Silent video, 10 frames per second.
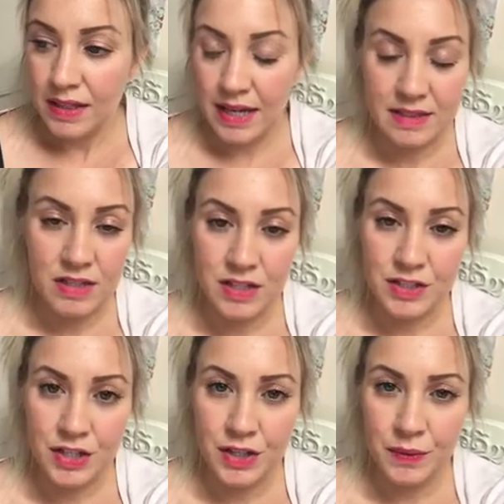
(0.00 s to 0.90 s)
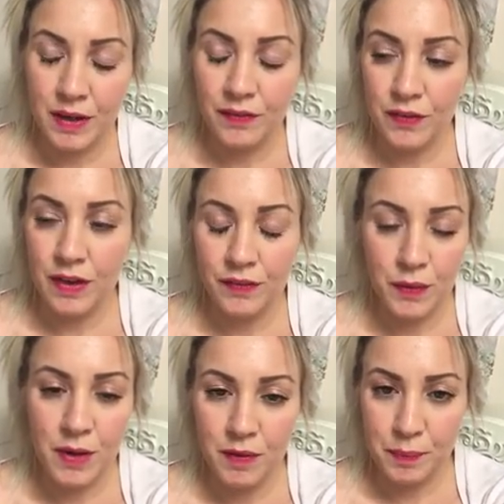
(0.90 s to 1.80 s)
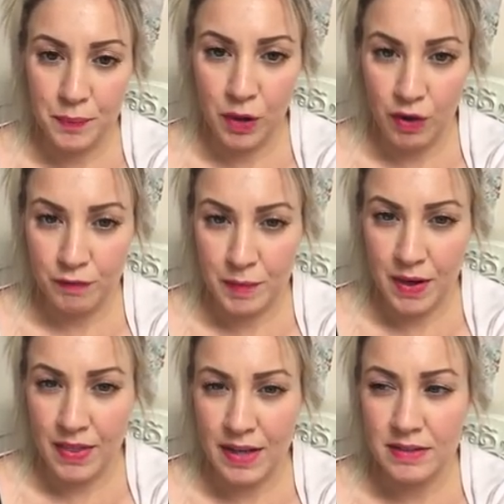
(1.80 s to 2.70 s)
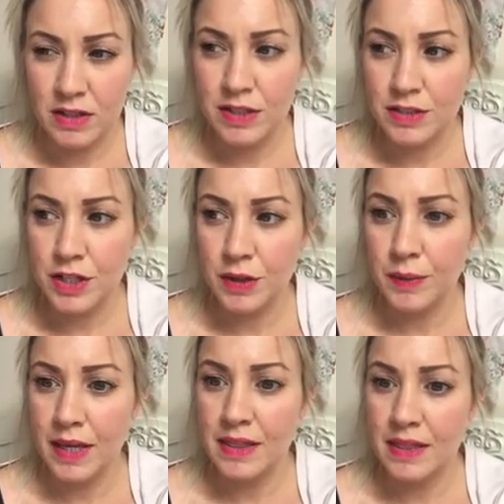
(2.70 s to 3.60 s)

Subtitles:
Yeah, size 2, if you are put off by that, size 2,